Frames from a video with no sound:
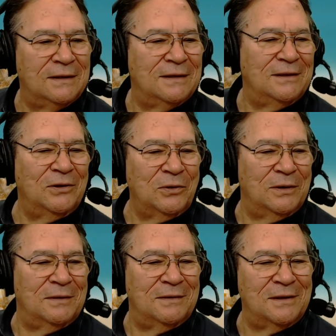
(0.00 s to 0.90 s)
you know,
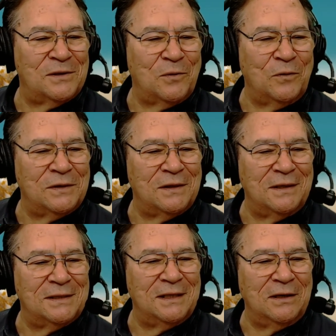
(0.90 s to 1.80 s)
these are the ones that I
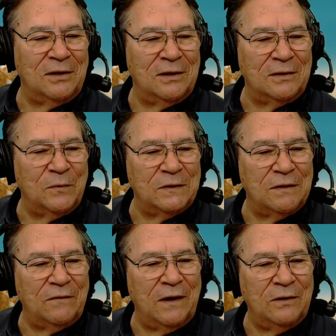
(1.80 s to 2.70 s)
see and I think to
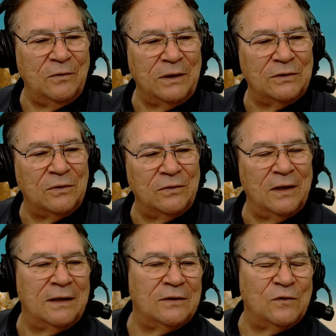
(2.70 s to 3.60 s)
myself, how do I turn
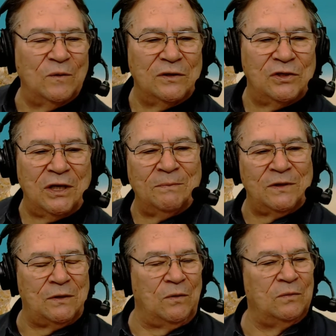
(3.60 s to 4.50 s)
that into a
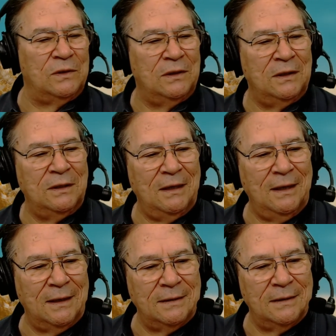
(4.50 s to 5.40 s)
gemstone
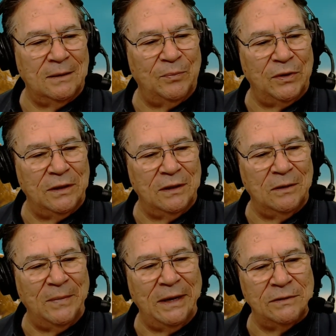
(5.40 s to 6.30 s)
and uh, put it in a
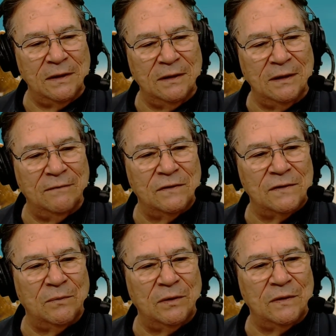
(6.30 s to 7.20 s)
mounting and give it to
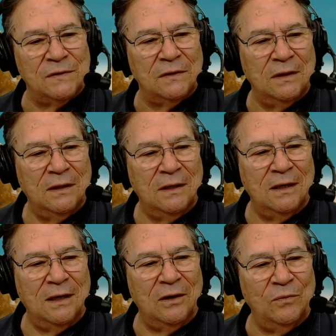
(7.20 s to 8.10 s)
somebody? Because
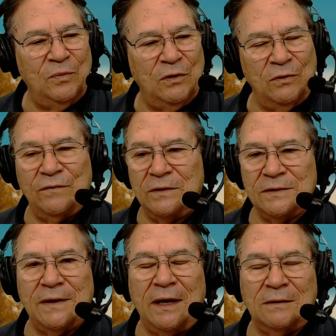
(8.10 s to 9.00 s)
how beautiful is
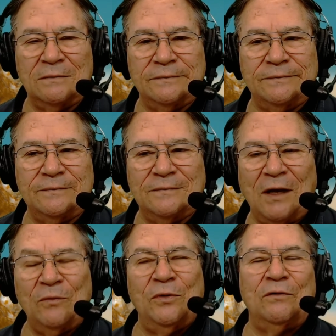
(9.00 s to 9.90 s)
that?
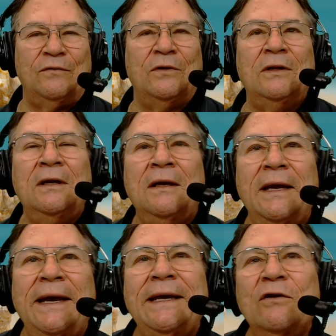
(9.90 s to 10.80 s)
How beautiful
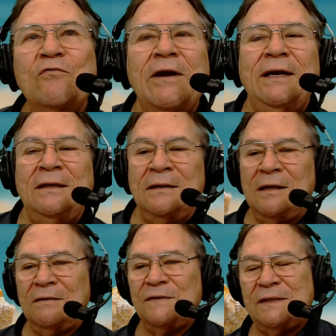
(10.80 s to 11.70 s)
a grain
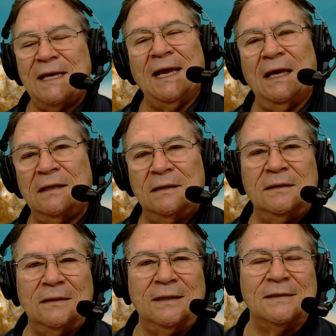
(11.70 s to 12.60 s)
of sand
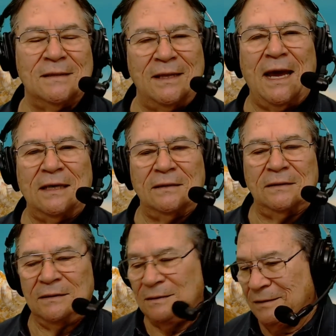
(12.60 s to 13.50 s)
is that,
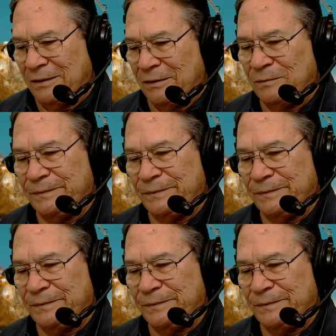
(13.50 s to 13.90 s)
you know?